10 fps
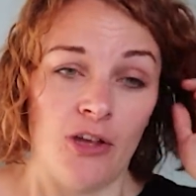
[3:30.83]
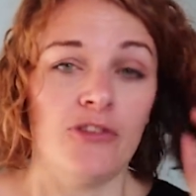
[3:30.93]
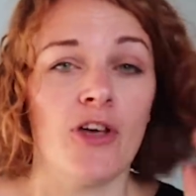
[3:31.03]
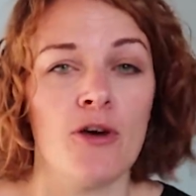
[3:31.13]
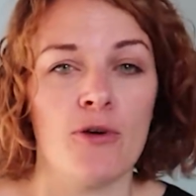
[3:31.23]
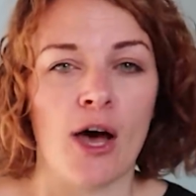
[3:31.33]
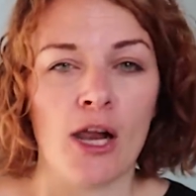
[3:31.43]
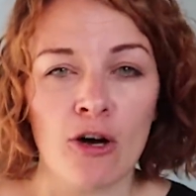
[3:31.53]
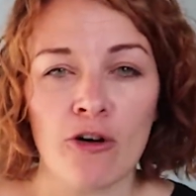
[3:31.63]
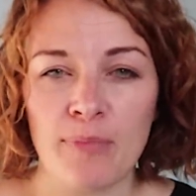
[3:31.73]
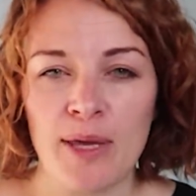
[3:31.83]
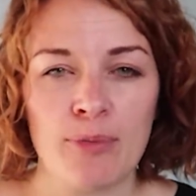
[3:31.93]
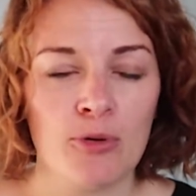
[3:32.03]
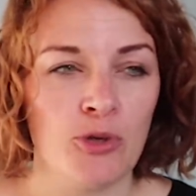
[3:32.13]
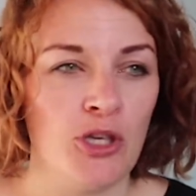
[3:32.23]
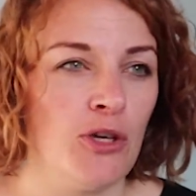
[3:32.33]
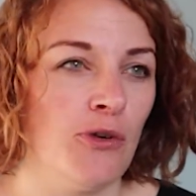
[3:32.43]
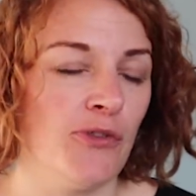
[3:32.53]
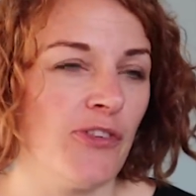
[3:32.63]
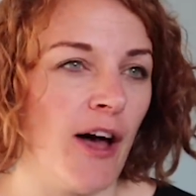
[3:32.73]
So a lot of people
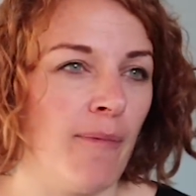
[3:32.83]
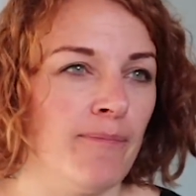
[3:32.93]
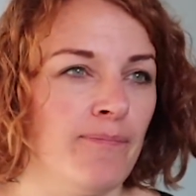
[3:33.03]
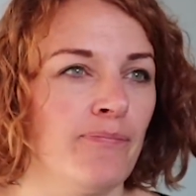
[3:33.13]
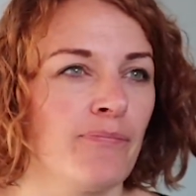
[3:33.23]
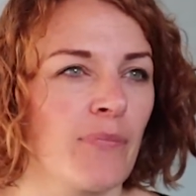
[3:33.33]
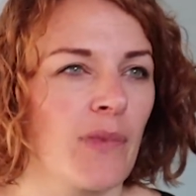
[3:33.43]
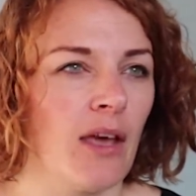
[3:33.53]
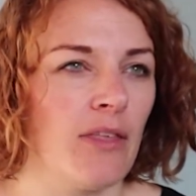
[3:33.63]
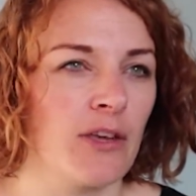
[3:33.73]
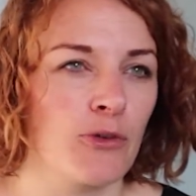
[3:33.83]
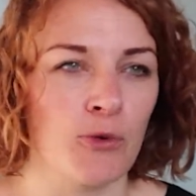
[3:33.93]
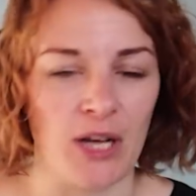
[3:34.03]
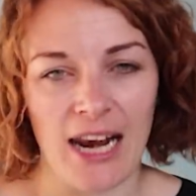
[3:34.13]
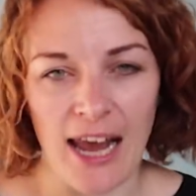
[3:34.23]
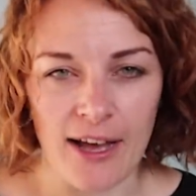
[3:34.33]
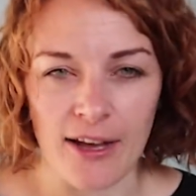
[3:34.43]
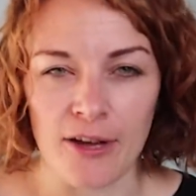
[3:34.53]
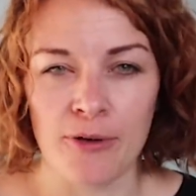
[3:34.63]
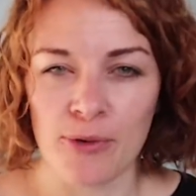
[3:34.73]
use, I think it's called a
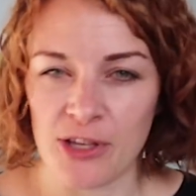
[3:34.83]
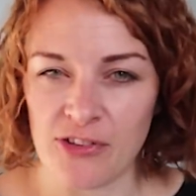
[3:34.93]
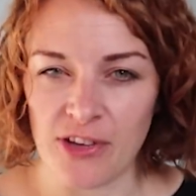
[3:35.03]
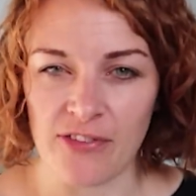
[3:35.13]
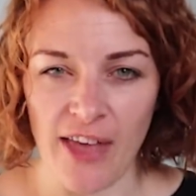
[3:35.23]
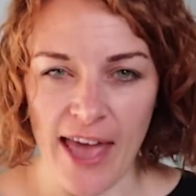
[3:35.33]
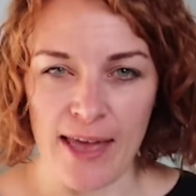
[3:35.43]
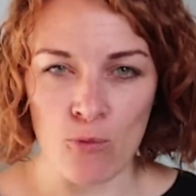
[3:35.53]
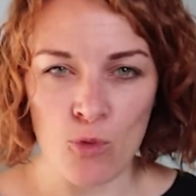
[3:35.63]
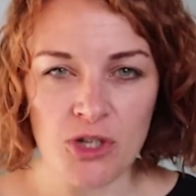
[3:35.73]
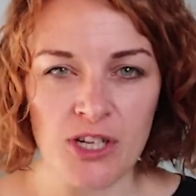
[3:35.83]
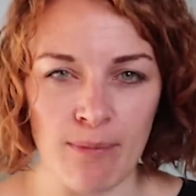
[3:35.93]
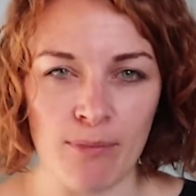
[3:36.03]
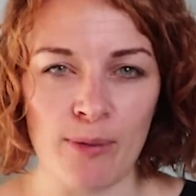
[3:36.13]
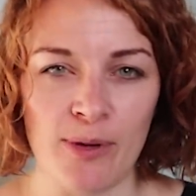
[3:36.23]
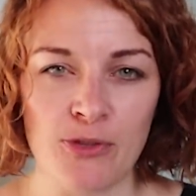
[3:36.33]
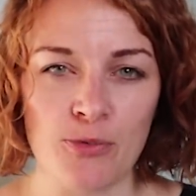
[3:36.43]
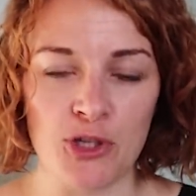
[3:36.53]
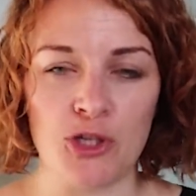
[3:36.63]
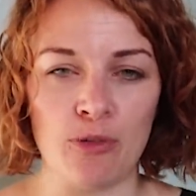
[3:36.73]
clacker, which is a wooden implement
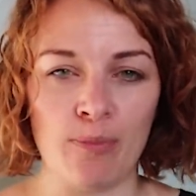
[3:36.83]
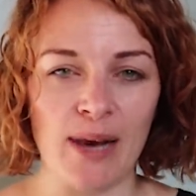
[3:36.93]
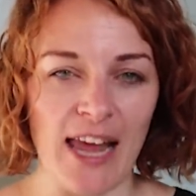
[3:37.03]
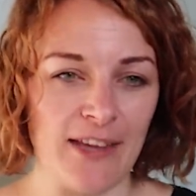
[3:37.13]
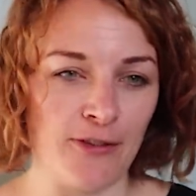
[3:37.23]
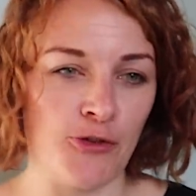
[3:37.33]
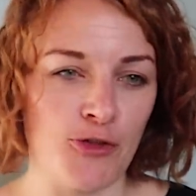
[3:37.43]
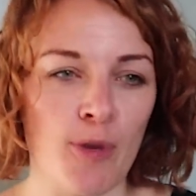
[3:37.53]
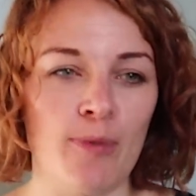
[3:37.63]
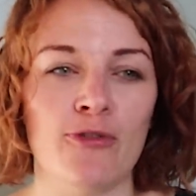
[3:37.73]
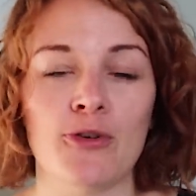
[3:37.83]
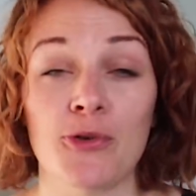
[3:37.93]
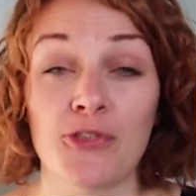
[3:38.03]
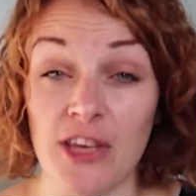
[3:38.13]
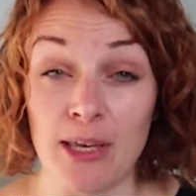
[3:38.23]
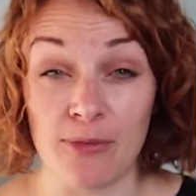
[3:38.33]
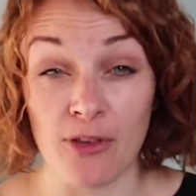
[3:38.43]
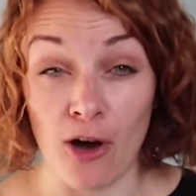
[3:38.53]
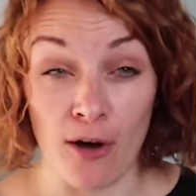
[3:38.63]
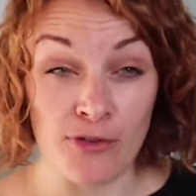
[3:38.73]
which you place on top of your
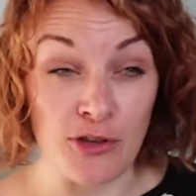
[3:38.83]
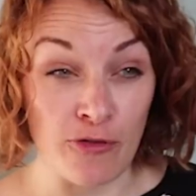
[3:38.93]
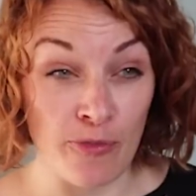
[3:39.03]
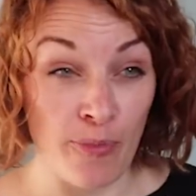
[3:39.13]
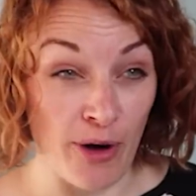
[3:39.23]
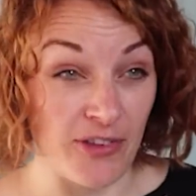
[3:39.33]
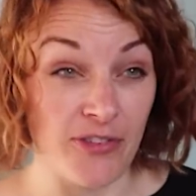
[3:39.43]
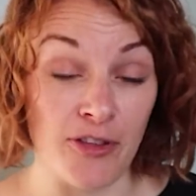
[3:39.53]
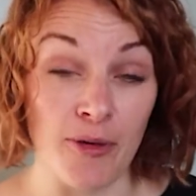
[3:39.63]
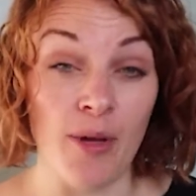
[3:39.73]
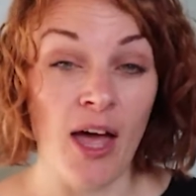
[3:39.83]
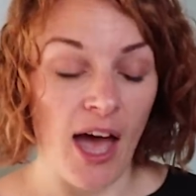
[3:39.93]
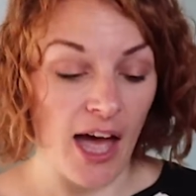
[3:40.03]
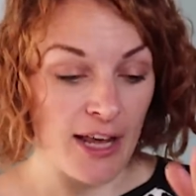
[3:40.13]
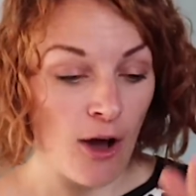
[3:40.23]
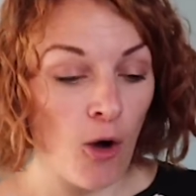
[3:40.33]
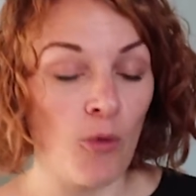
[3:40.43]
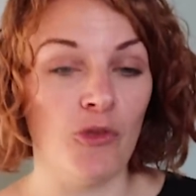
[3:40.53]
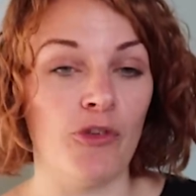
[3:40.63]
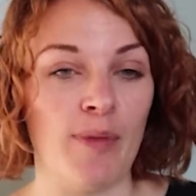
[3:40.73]
seams after you've pressed them, and it
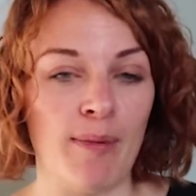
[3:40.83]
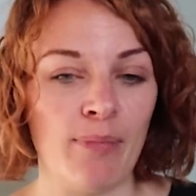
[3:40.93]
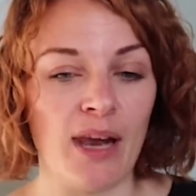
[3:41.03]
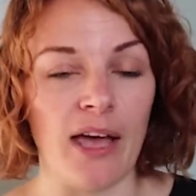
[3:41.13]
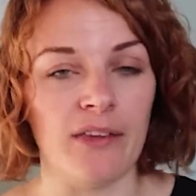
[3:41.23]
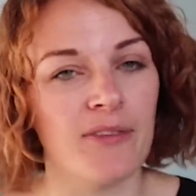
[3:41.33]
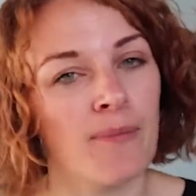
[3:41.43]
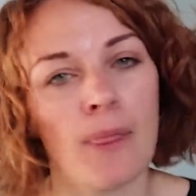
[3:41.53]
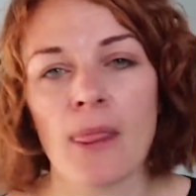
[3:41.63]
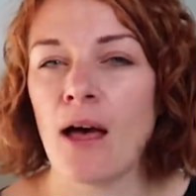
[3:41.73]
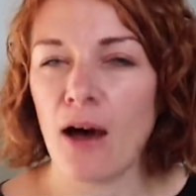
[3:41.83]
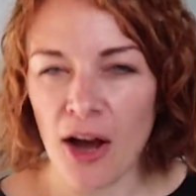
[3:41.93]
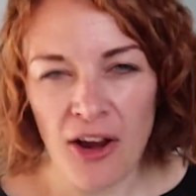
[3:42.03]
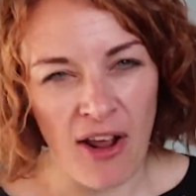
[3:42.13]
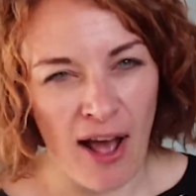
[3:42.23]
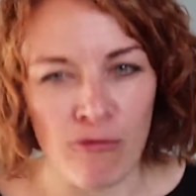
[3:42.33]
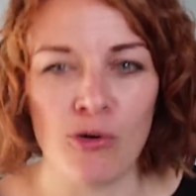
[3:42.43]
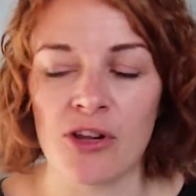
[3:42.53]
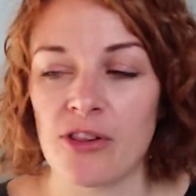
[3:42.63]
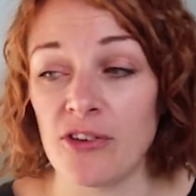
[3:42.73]
holds them in place. I don't have
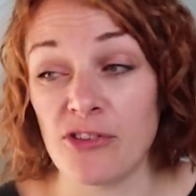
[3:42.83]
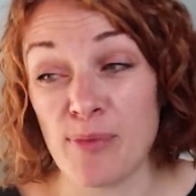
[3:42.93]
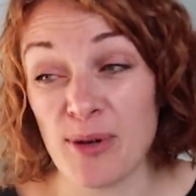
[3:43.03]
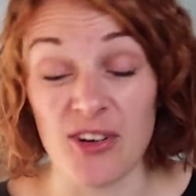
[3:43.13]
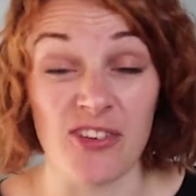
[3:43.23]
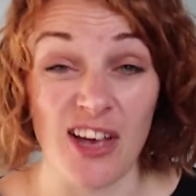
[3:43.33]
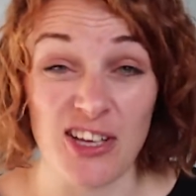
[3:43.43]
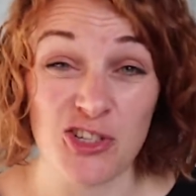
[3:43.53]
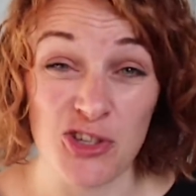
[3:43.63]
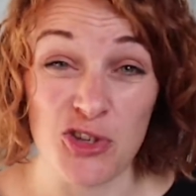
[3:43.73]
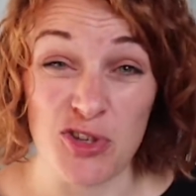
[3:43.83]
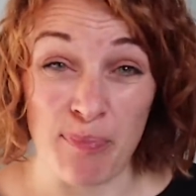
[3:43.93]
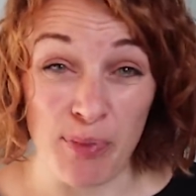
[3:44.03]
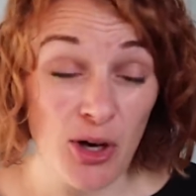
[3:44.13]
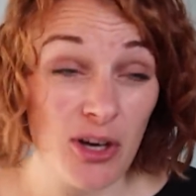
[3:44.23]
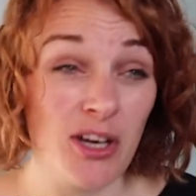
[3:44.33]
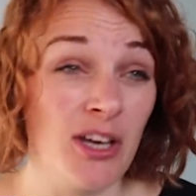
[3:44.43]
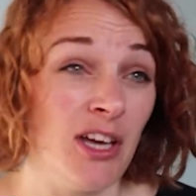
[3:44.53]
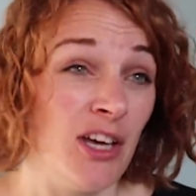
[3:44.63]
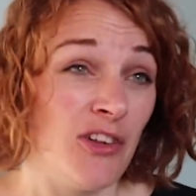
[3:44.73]
one of those, to be honest. I actually just use a book.
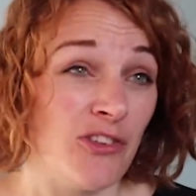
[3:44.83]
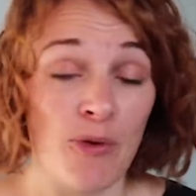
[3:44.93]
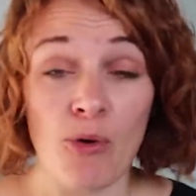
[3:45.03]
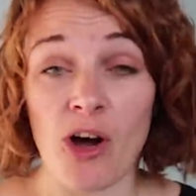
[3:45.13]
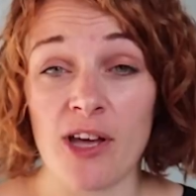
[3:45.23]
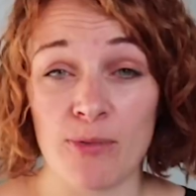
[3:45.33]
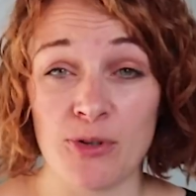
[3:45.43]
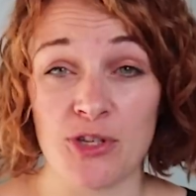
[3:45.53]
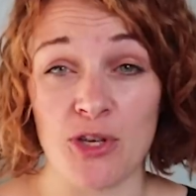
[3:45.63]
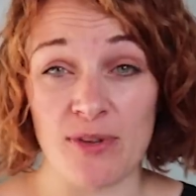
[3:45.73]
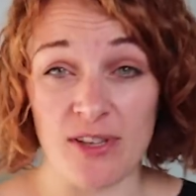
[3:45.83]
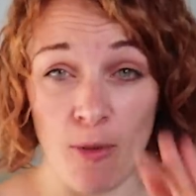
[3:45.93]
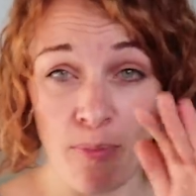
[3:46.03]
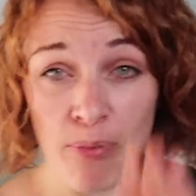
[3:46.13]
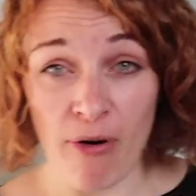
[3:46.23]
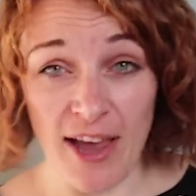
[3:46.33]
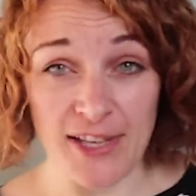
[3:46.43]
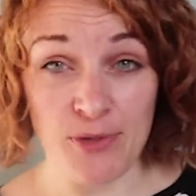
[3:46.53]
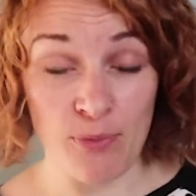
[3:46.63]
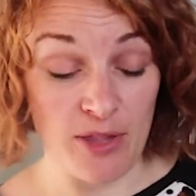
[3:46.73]
So what I will do is I'll
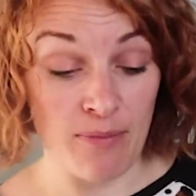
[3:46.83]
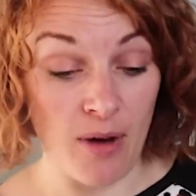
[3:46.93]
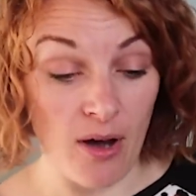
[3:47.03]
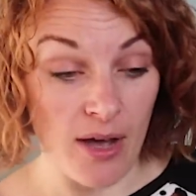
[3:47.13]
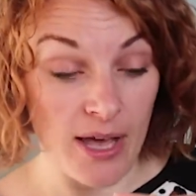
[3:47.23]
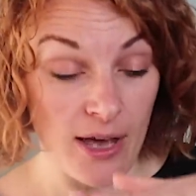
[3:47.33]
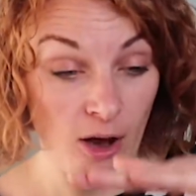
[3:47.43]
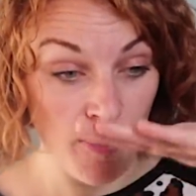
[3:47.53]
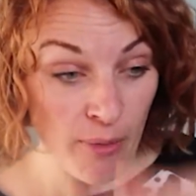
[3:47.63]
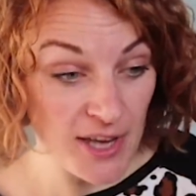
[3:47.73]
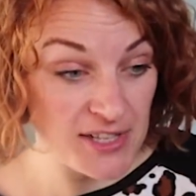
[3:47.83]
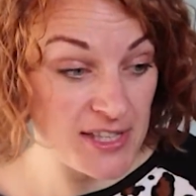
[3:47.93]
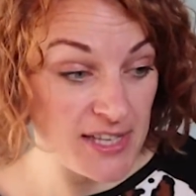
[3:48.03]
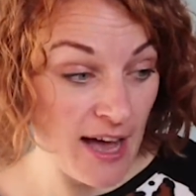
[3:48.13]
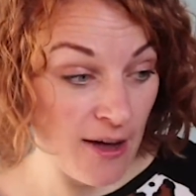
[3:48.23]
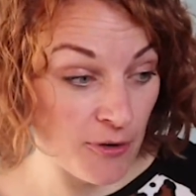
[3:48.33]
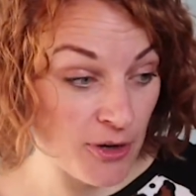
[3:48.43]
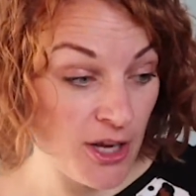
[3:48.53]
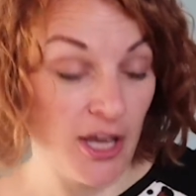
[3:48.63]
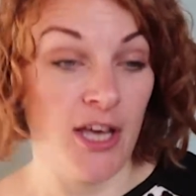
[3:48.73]
press it
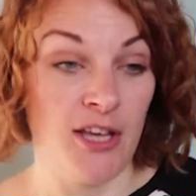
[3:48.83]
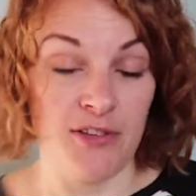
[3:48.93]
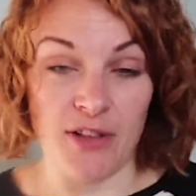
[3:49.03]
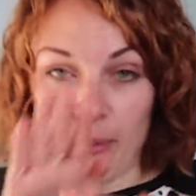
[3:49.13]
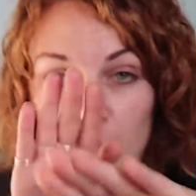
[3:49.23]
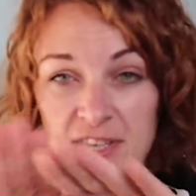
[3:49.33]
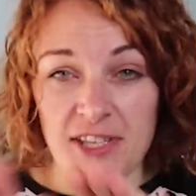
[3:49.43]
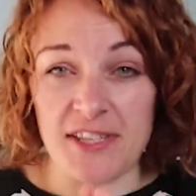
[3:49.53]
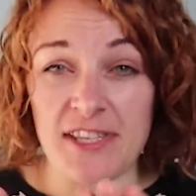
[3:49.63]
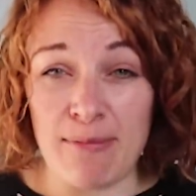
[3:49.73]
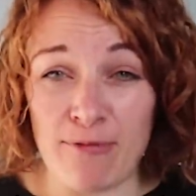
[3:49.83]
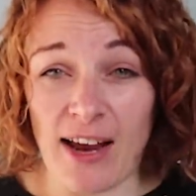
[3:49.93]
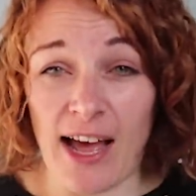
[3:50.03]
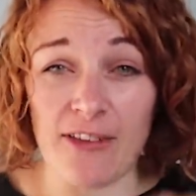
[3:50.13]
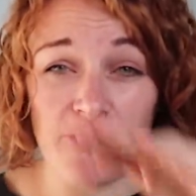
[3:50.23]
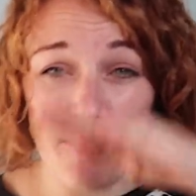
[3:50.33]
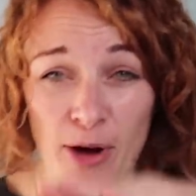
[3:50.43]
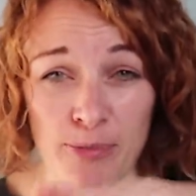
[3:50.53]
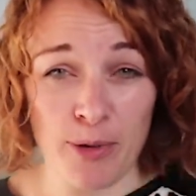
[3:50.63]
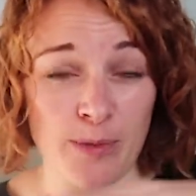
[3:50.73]
down, like pressing the seam flat,
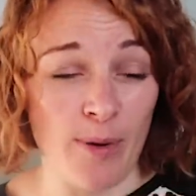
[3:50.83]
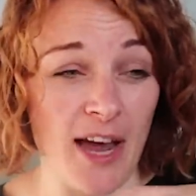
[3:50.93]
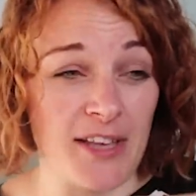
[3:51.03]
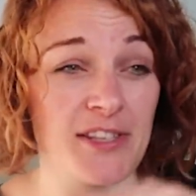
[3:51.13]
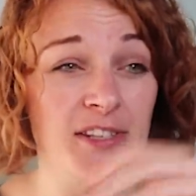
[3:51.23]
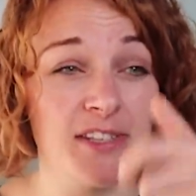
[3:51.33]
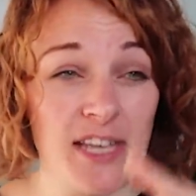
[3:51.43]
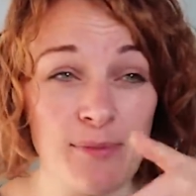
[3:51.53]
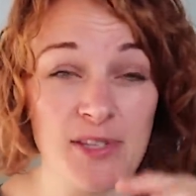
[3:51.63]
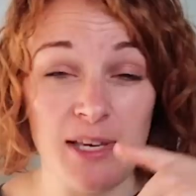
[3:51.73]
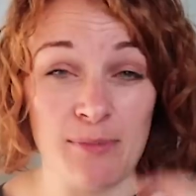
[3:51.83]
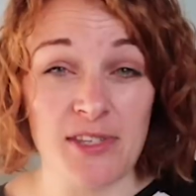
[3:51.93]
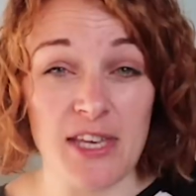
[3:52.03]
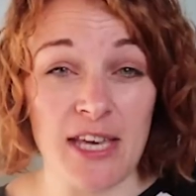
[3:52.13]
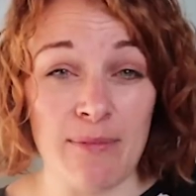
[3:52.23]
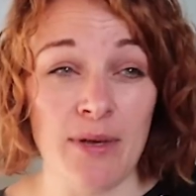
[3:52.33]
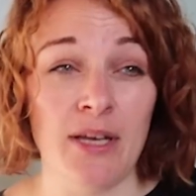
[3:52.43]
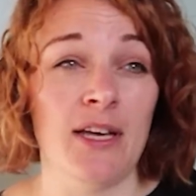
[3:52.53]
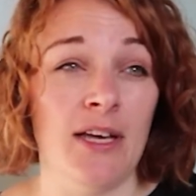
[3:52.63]
press, steam,